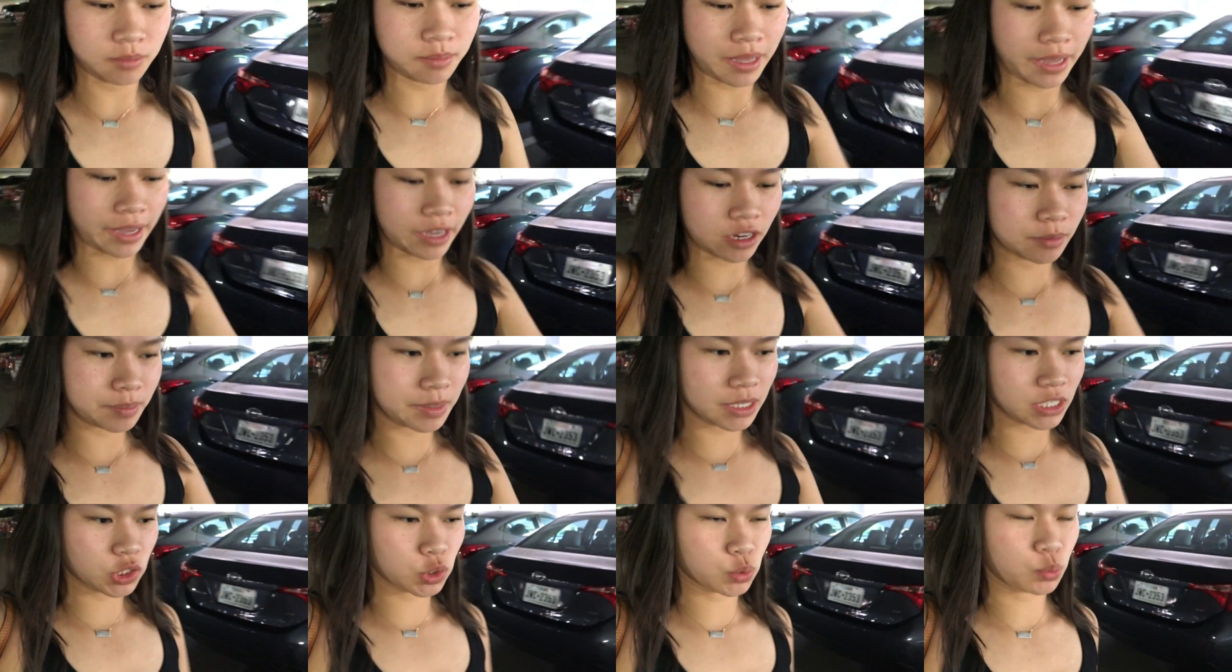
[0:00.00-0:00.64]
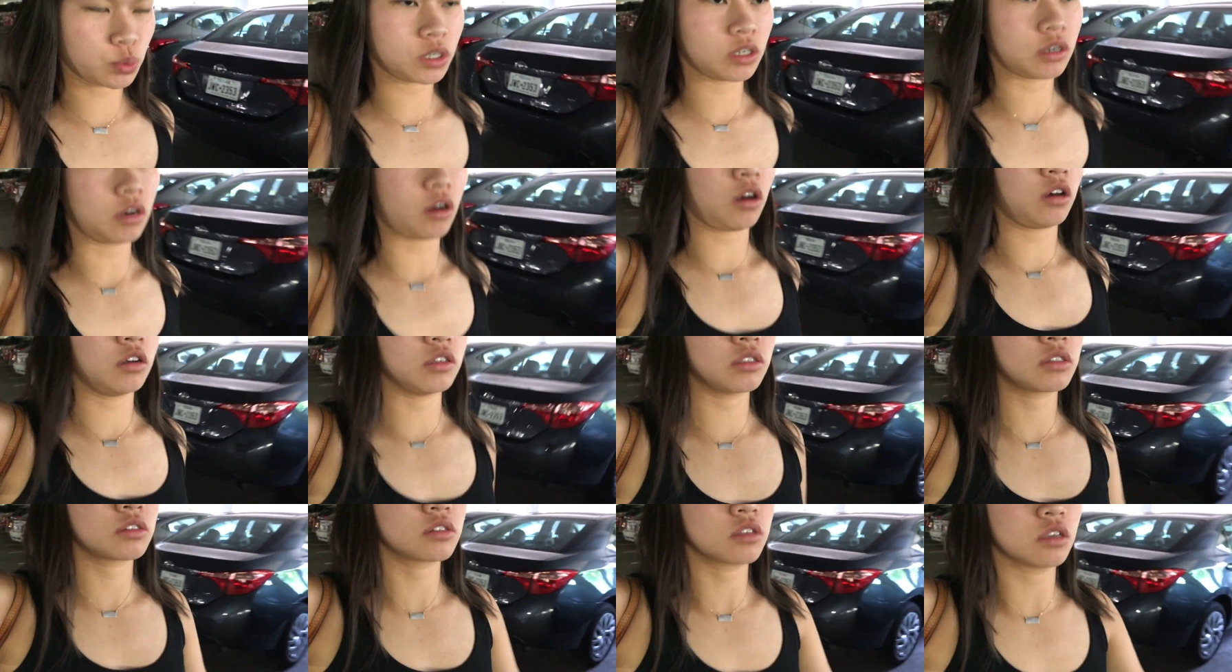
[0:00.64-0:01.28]
Adam has work
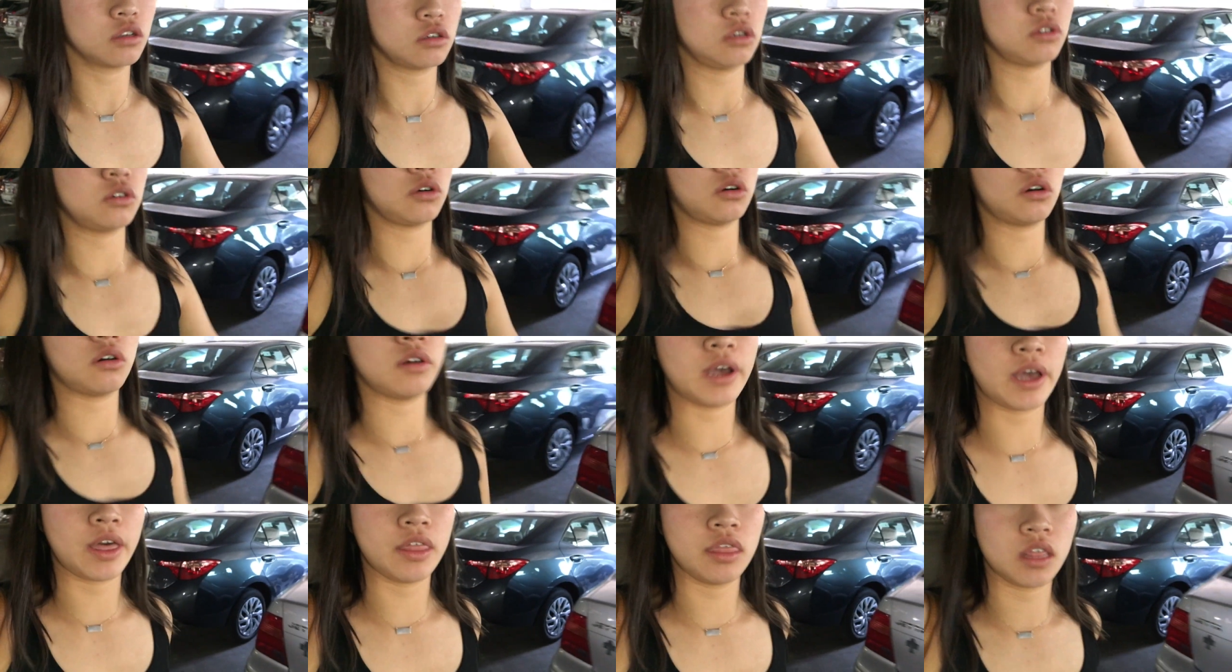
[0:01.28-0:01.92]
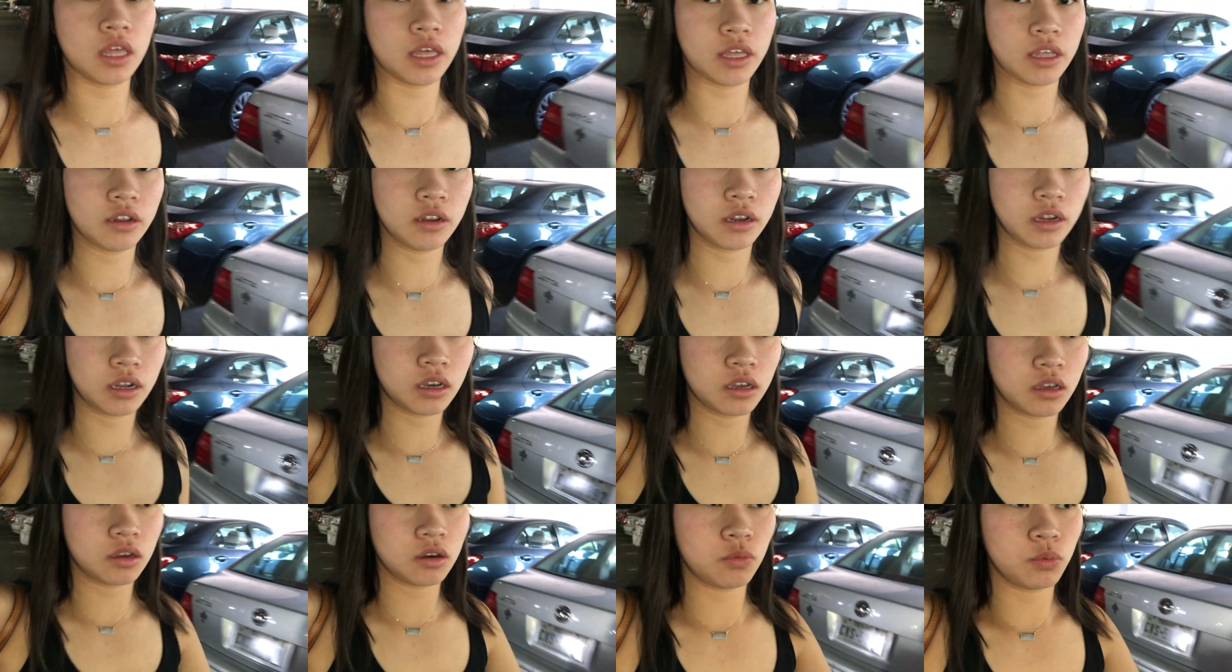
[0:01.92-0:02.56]
also, and
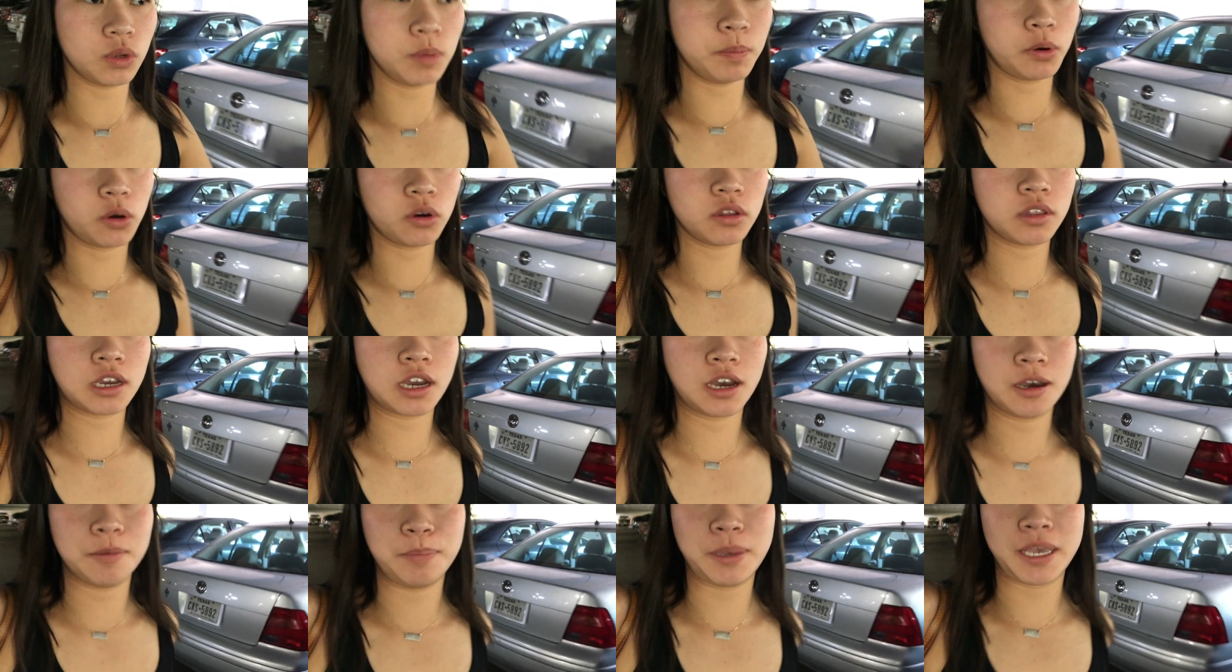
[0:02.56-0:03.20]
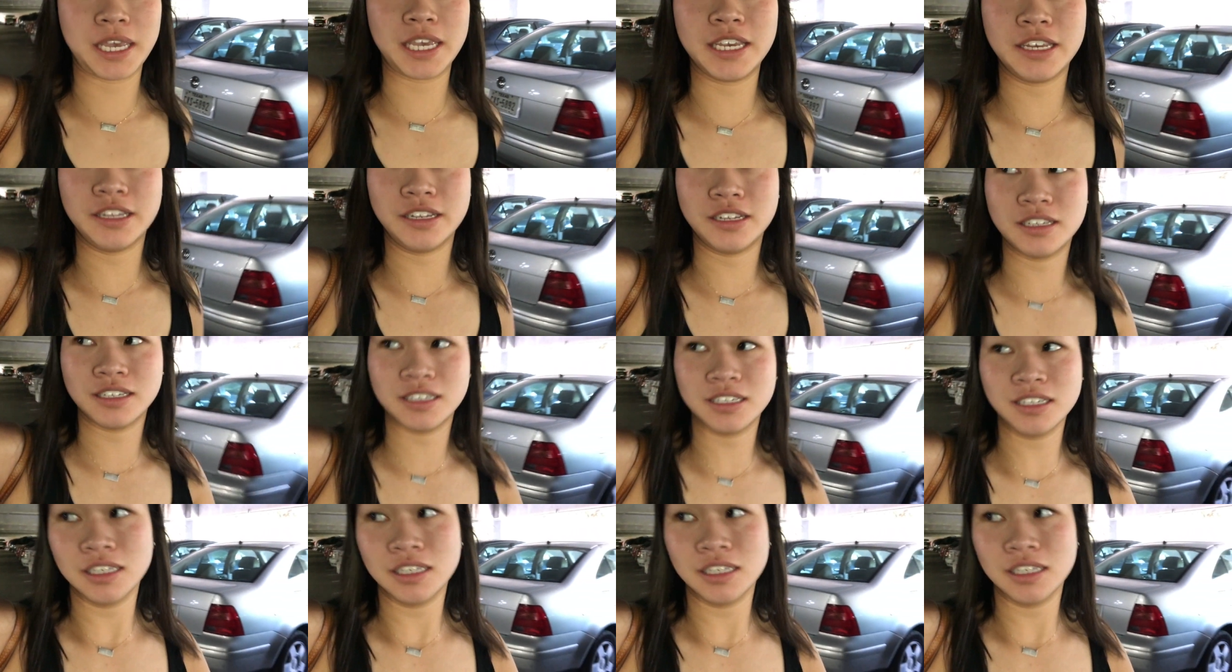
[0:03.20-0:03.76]
then we both got paid